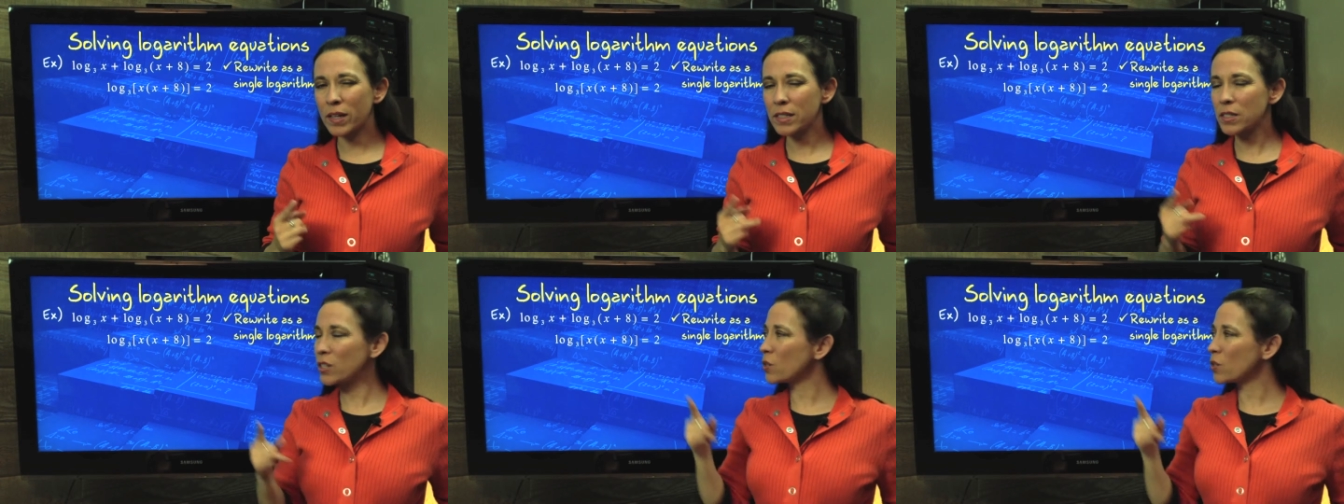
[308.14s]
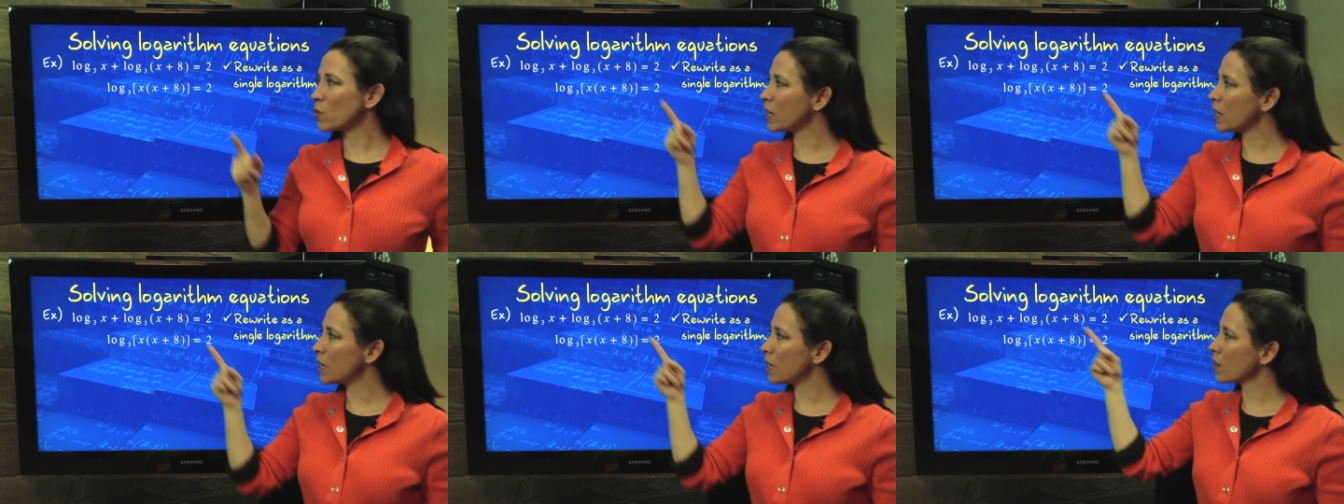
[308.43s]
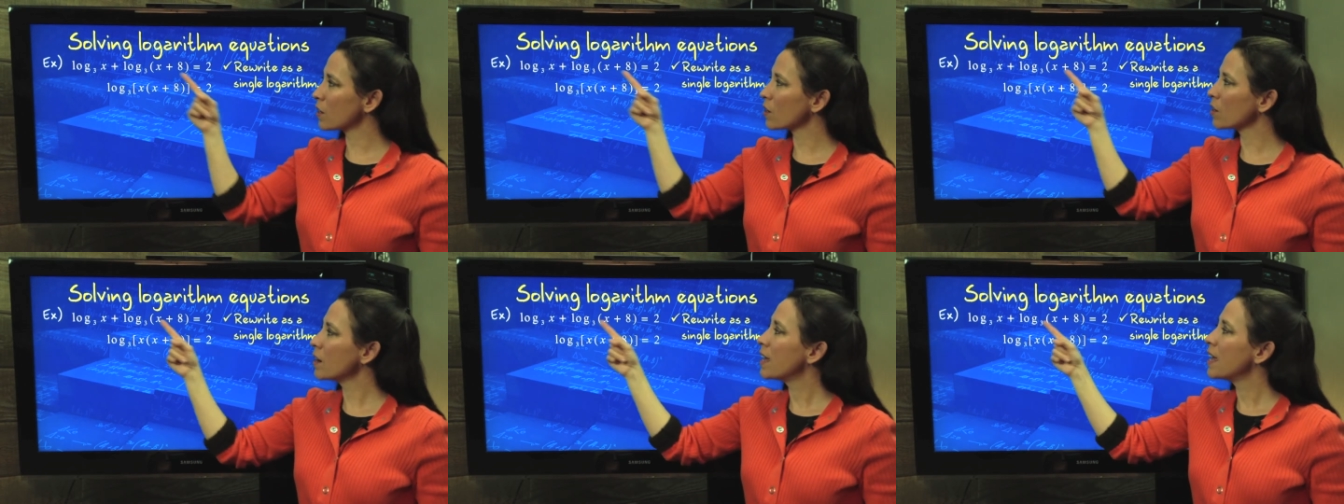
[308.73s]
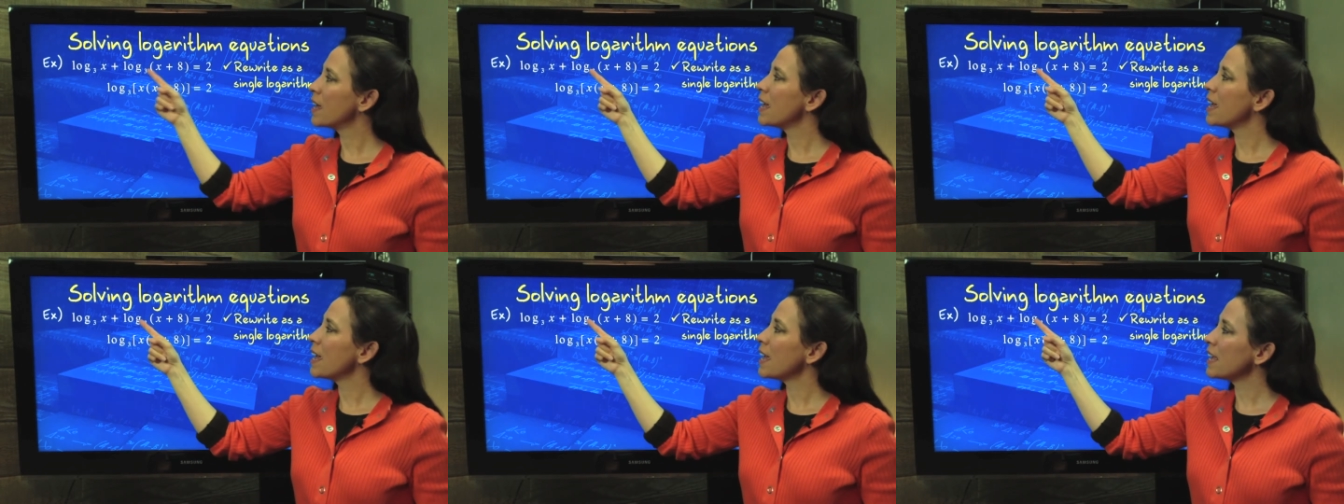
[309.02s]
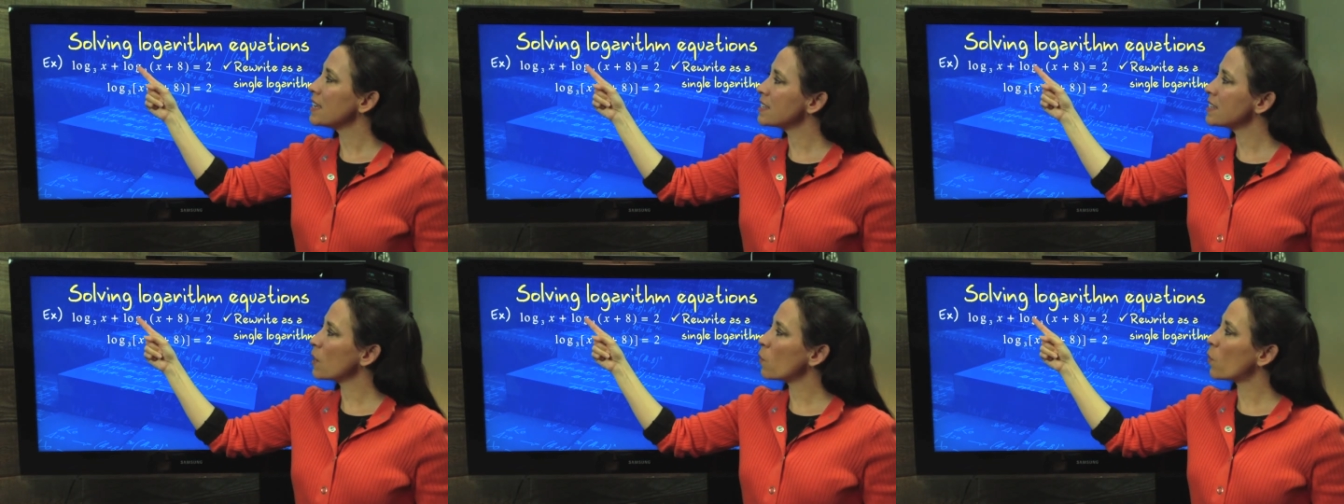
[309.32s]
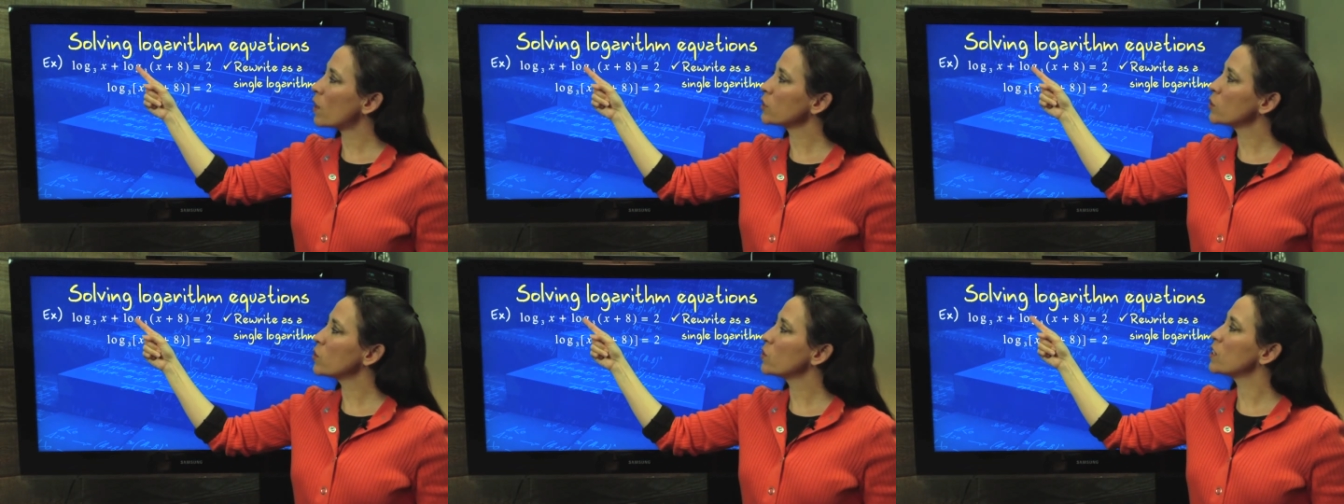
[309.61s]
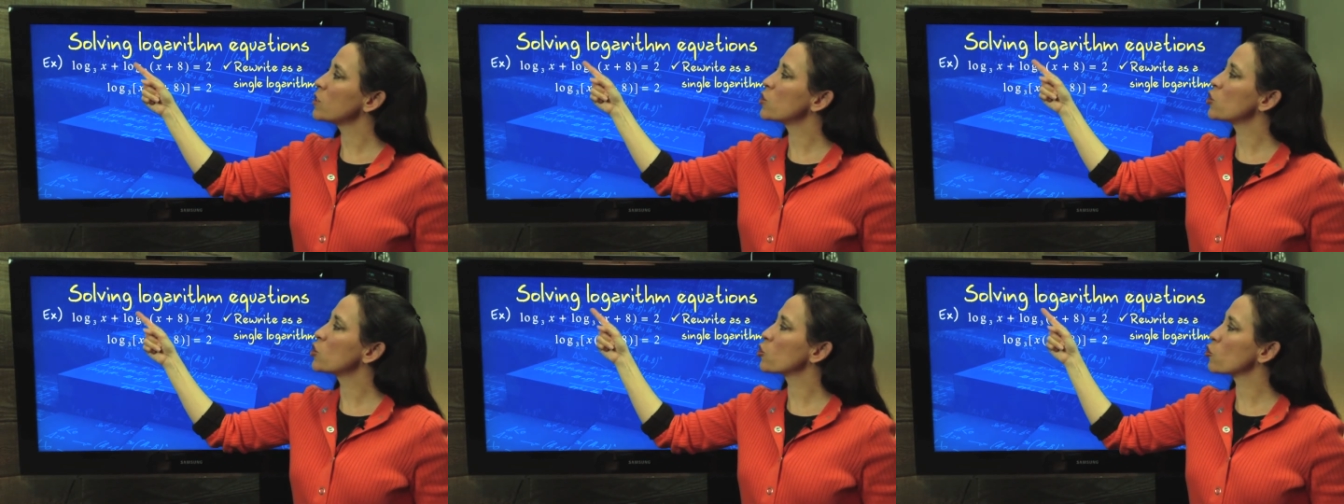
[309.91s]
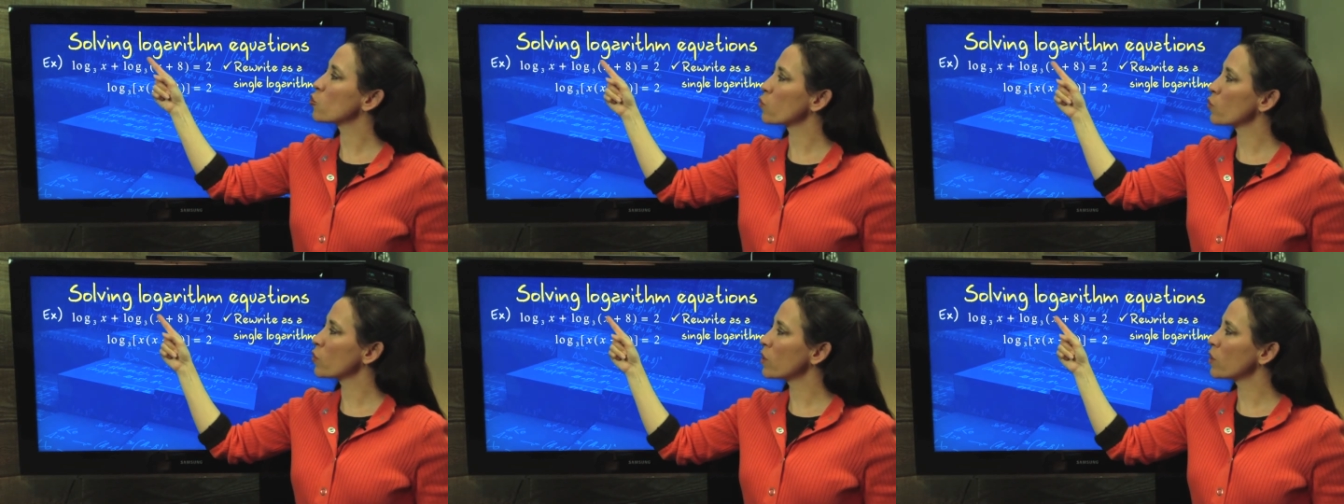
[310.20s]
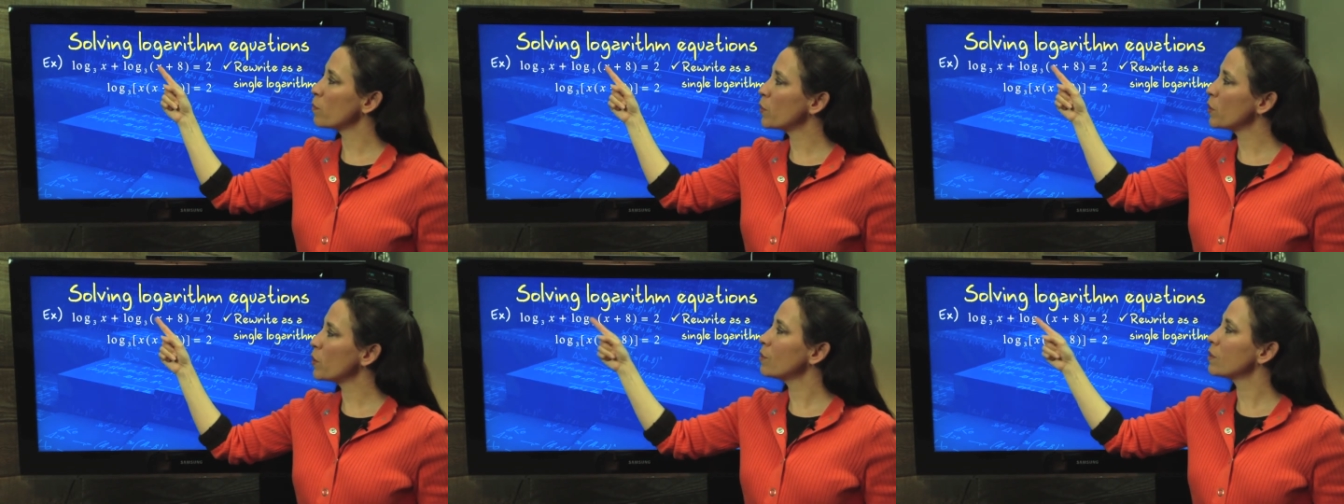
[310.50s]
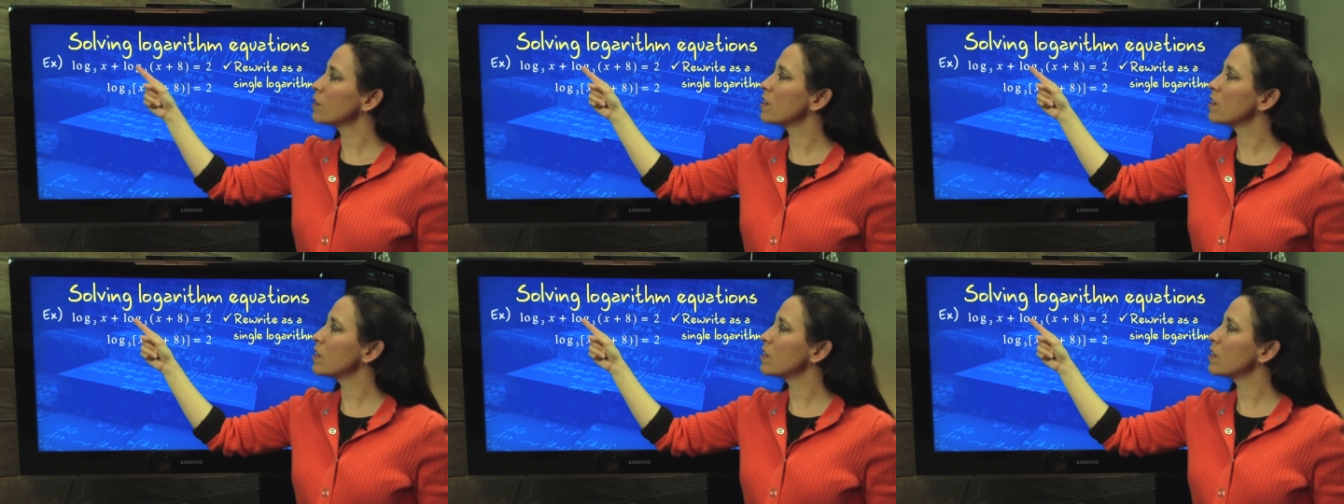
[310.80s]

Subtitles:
to do here, is they want to distribute